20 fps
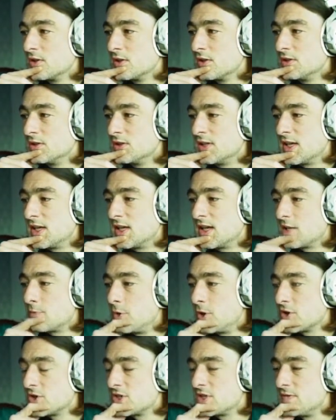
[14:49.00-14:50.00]
They get the
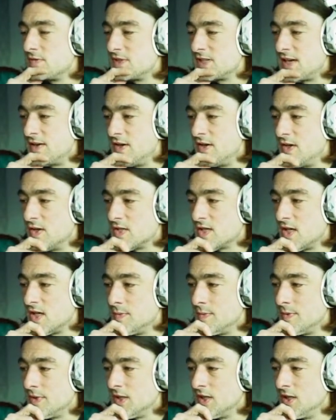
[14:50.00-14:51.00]
positive
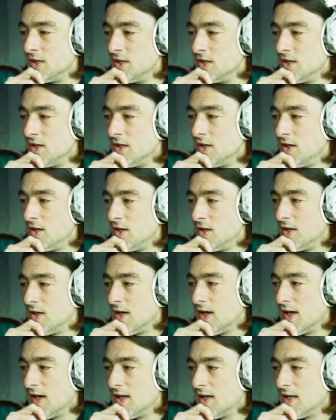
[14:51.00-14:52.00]
stereotyping.
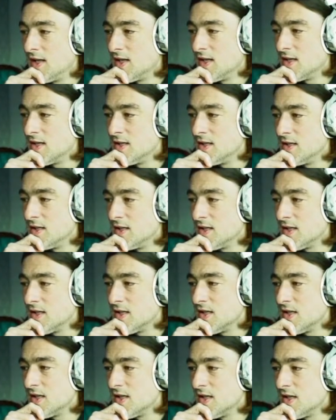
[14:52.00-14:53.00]
And
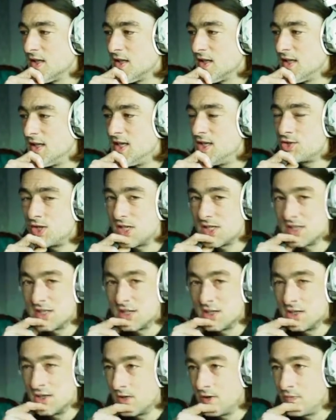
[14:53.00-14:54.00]
interesting
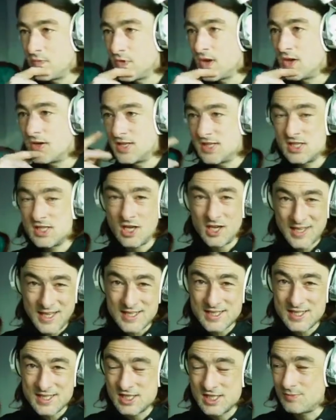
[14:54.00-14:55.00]
that, I
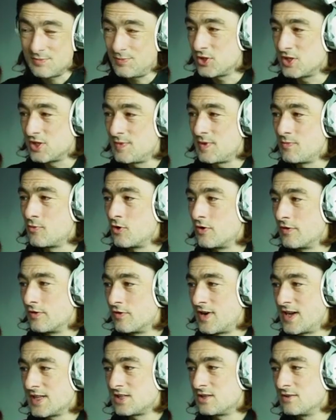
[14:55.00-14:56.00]
guess he's supposed to be more of a
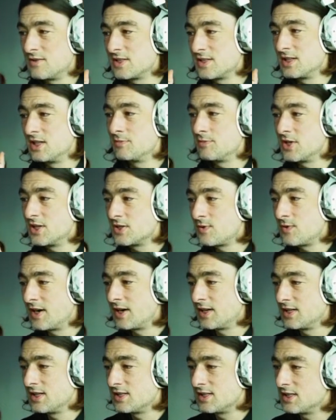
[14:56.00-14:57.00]
wrestler, isn't he? But he's
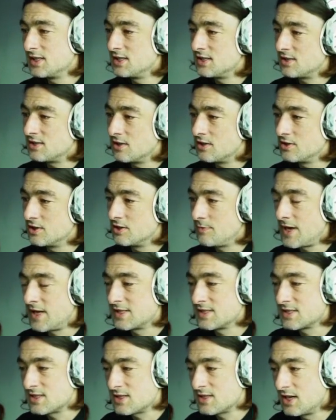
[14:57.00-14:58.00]
wearing his
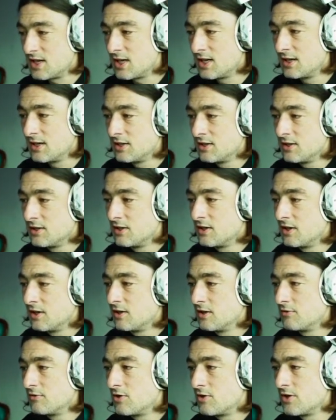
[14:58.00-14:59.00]
underpants there
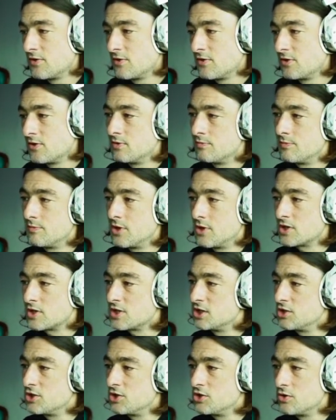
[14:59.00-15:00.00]
rather than
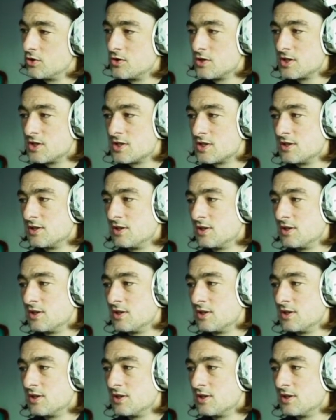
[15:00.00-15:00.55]
boxing shorts.